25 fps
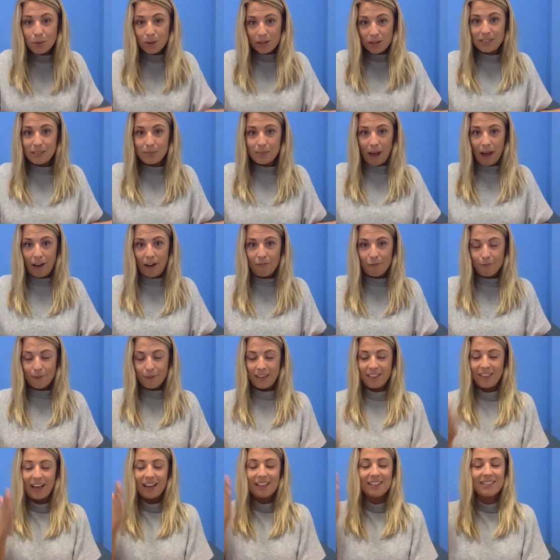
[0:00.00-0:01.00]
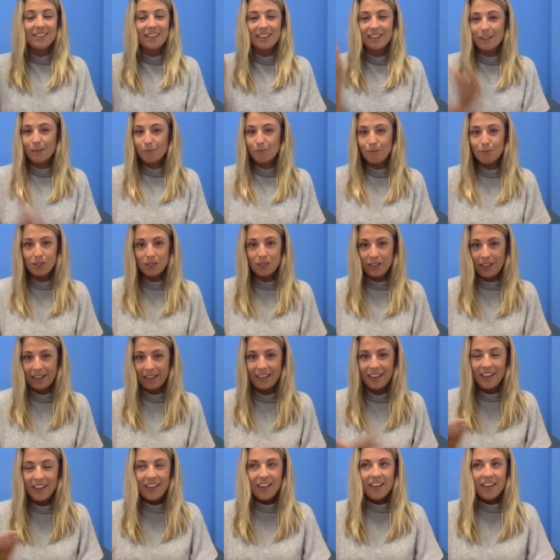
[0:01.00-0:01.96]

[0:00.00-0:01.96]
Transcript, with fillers: what it's about for me that's like the like